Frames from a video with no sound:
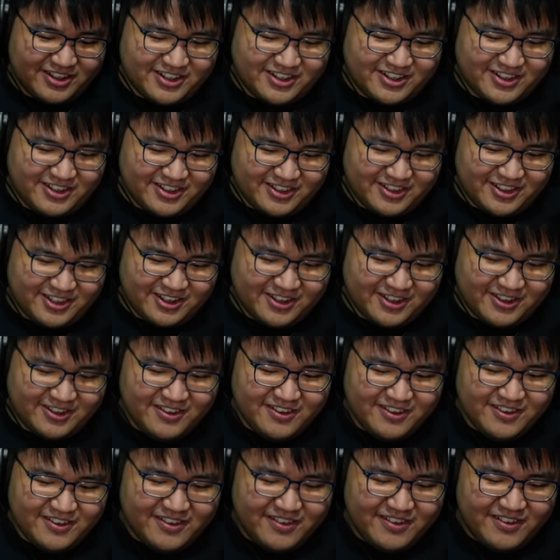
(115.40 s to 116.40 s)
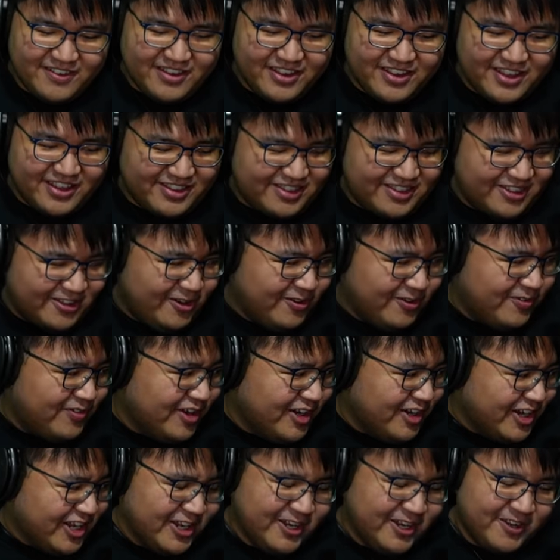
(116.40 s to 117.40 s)
look, look. It's so
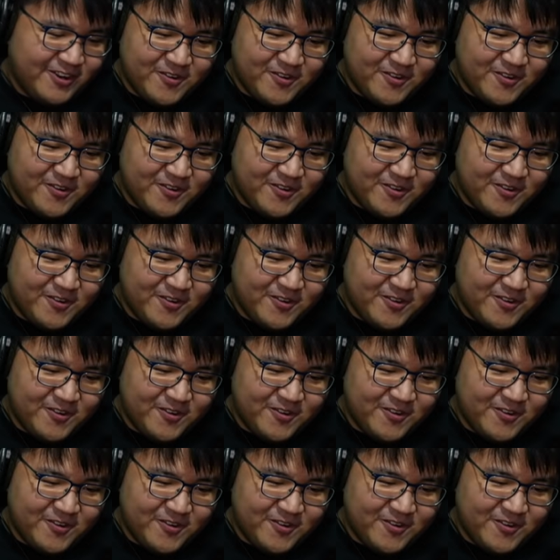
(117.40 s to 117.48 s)
funny.